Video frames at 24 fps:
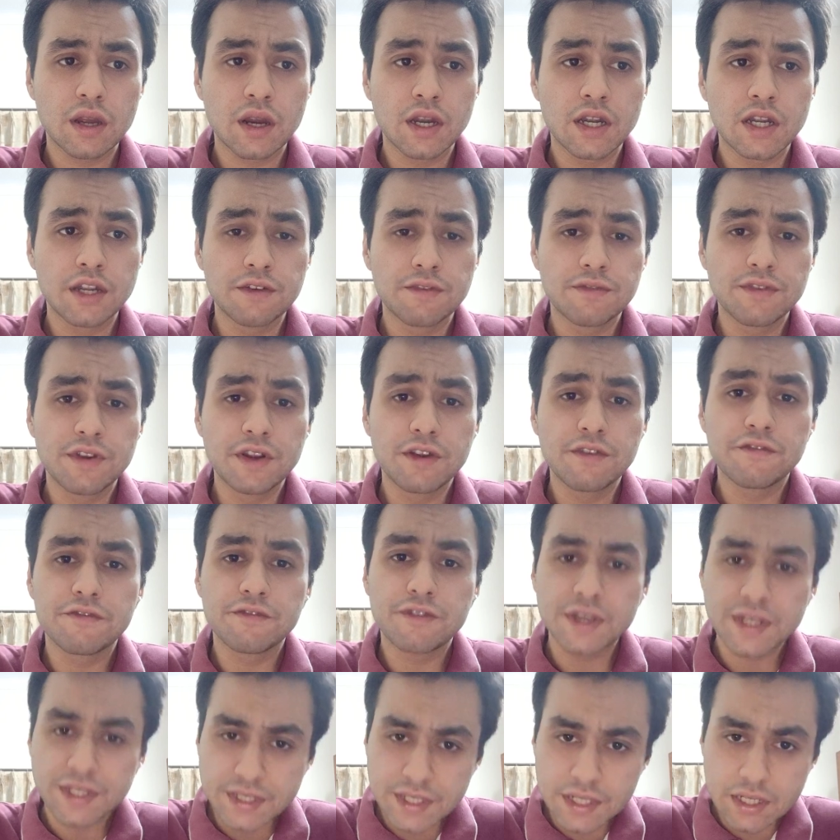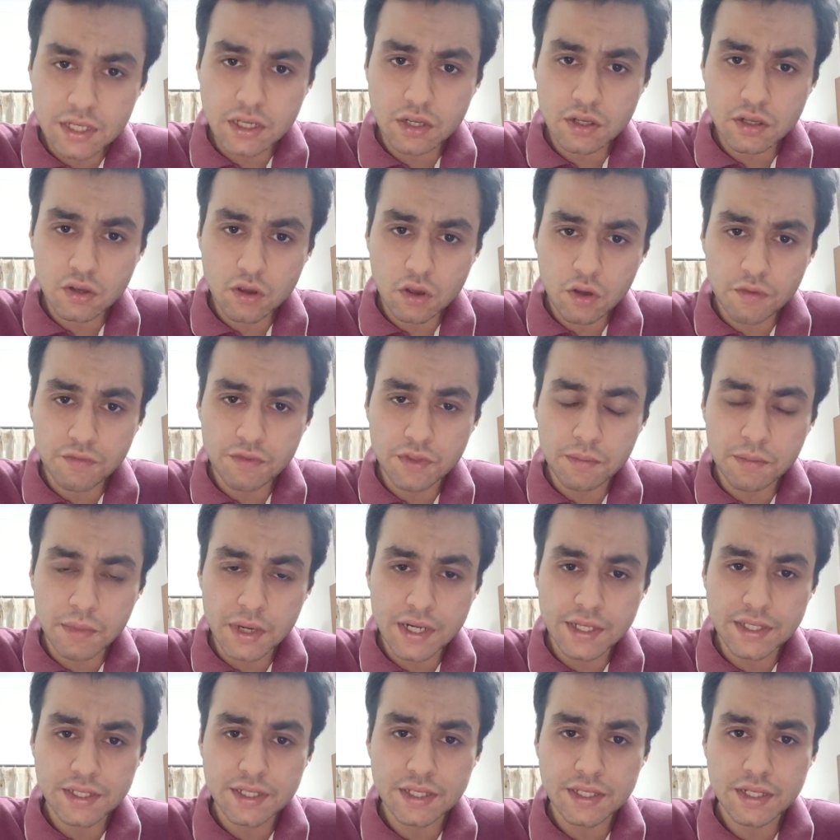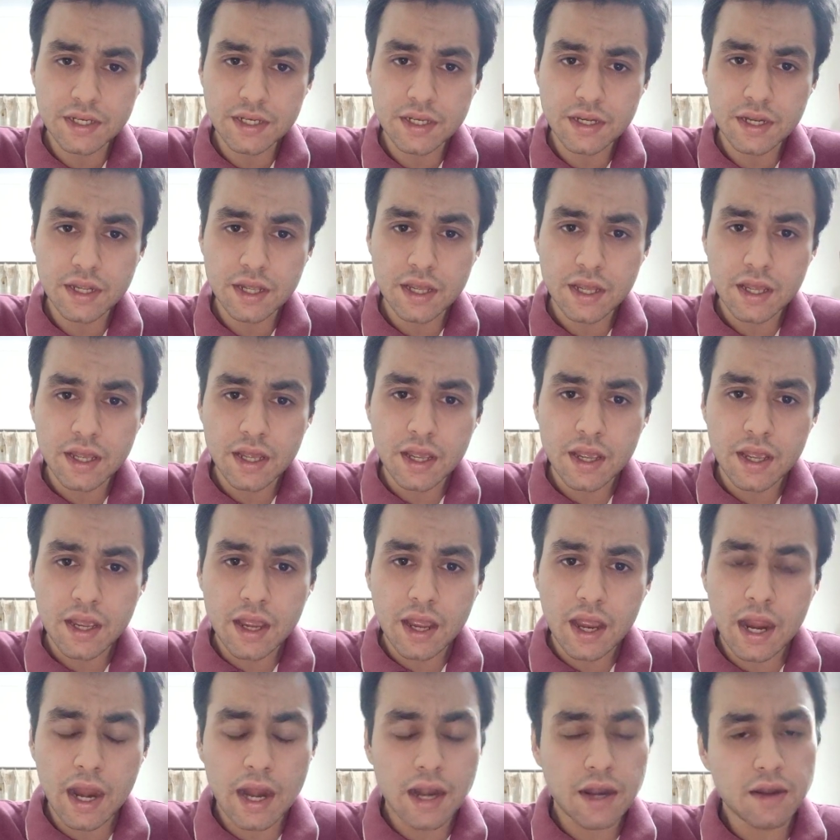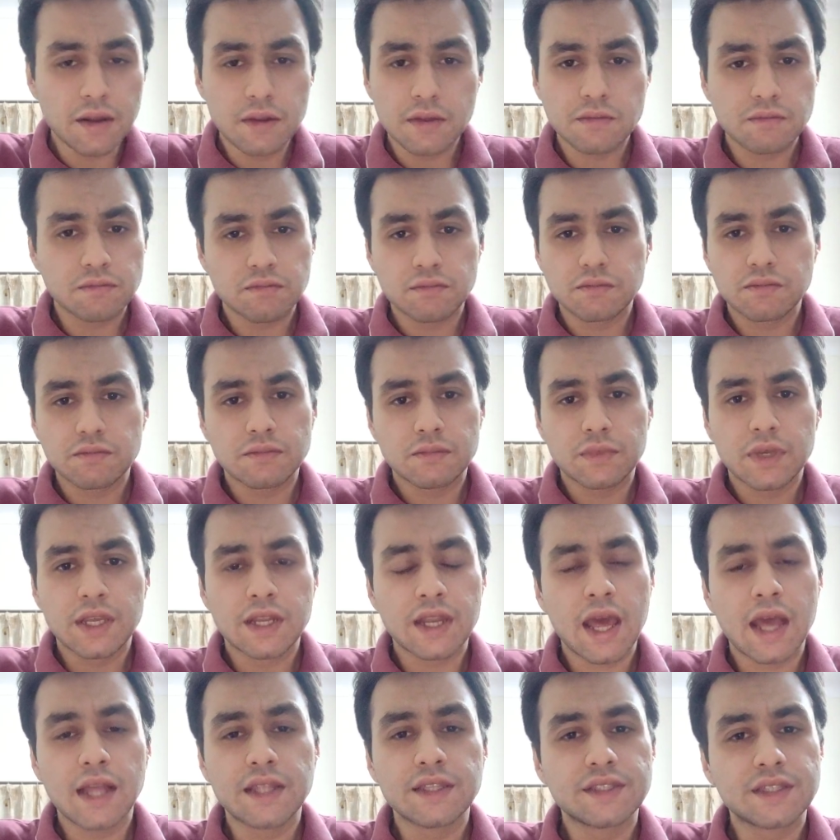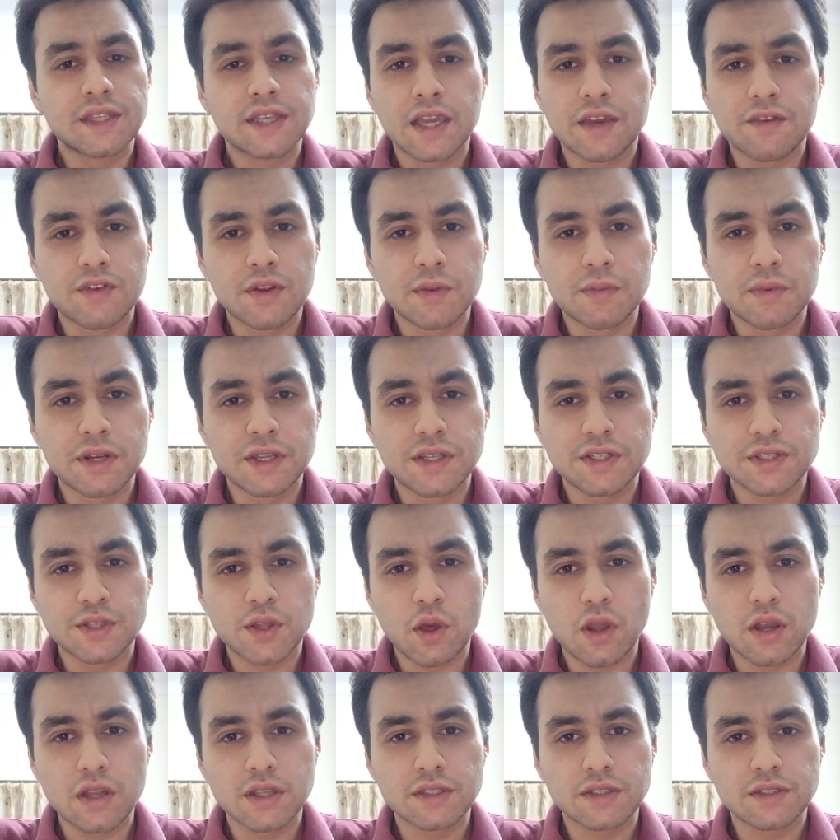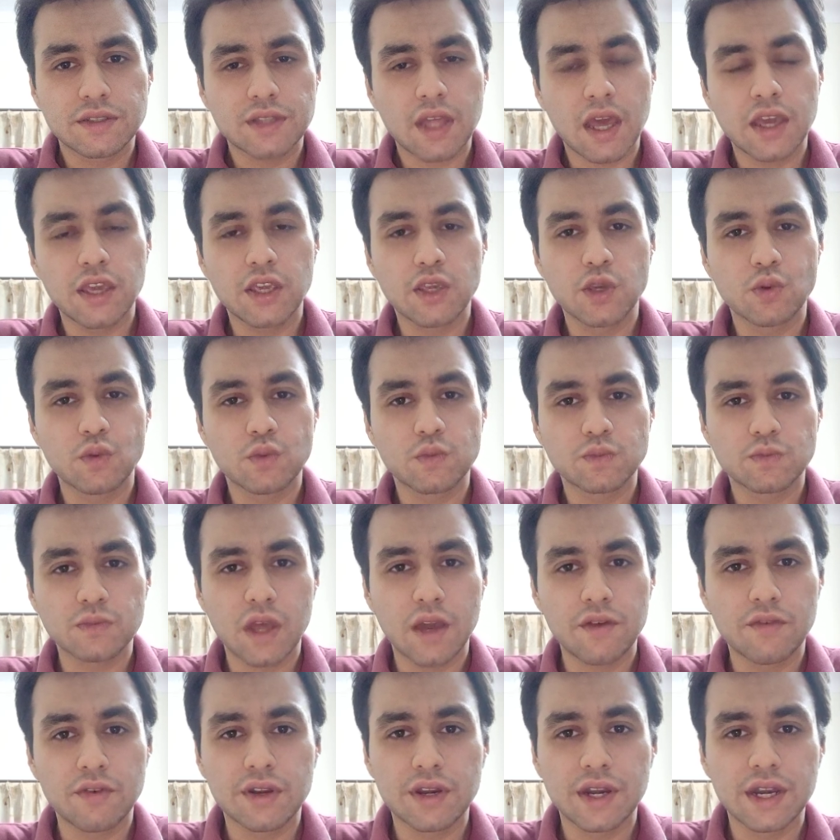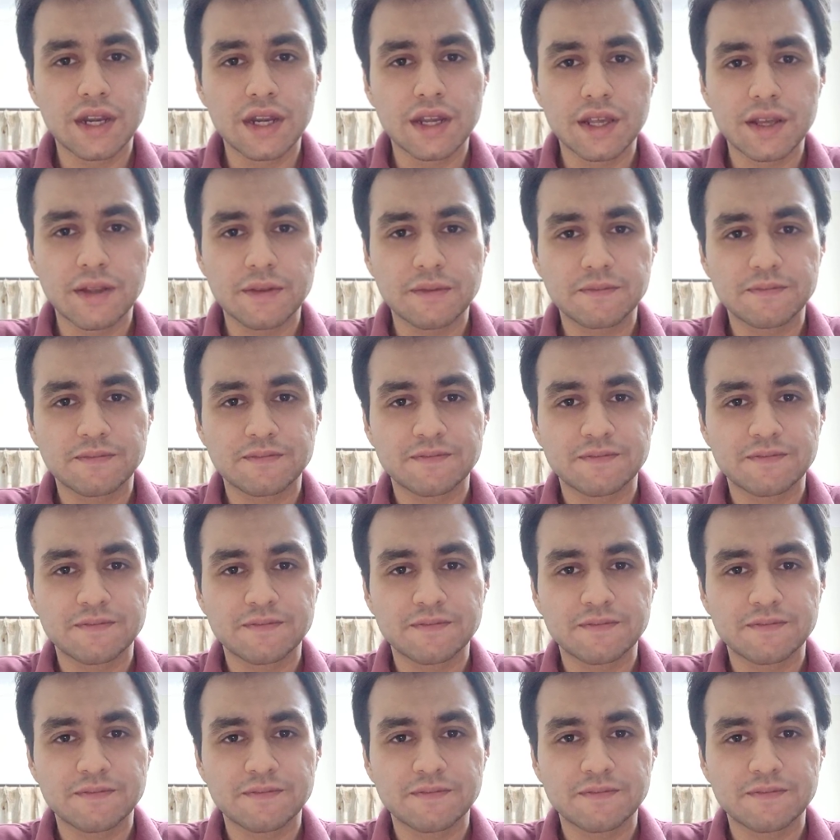a different facet of the medicine and enhancing everybody's knowledge. Thank you. Have a great day.